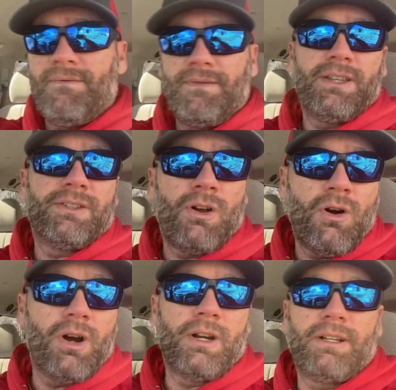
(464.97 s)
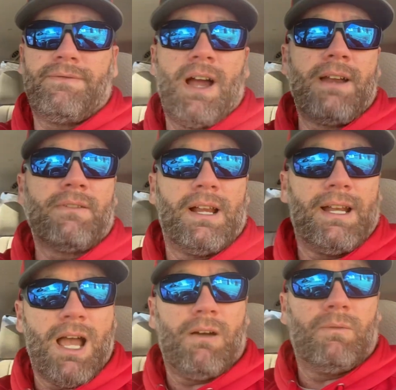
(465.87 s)
is hard to find right
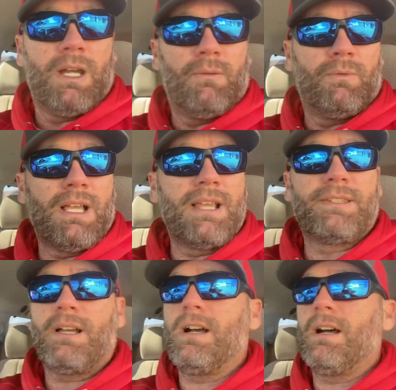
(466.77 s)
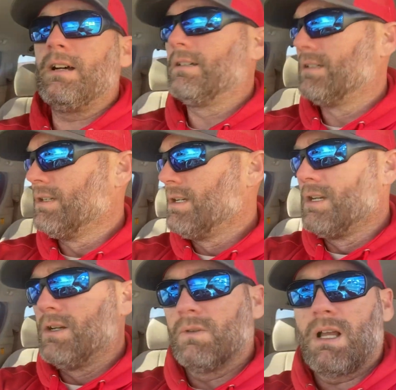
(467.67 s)
now. And when I
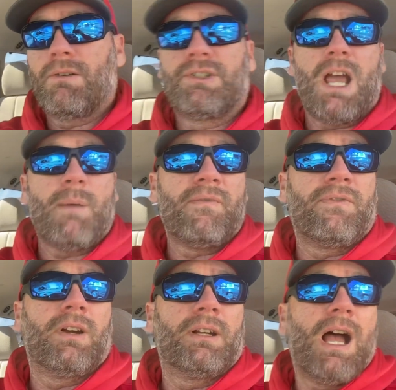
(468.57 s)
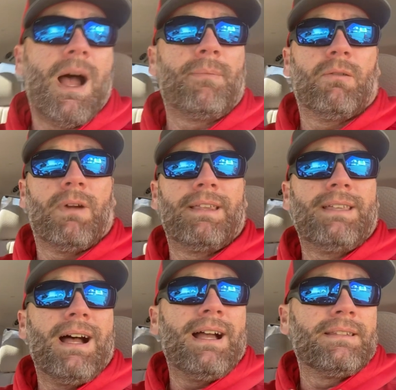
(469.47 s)
was shopping for a red
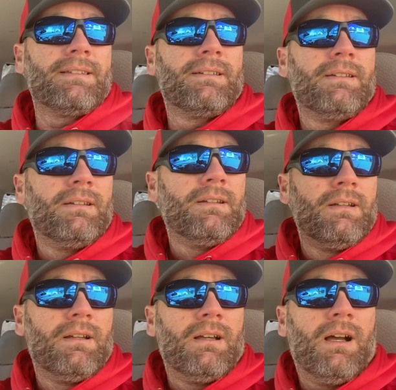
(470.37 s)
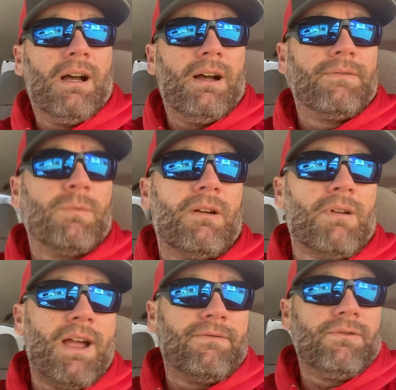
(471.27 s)
dot for my
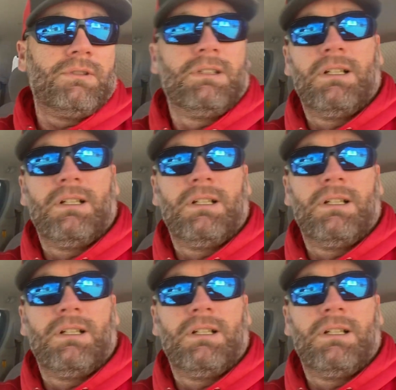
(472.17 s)
rifle,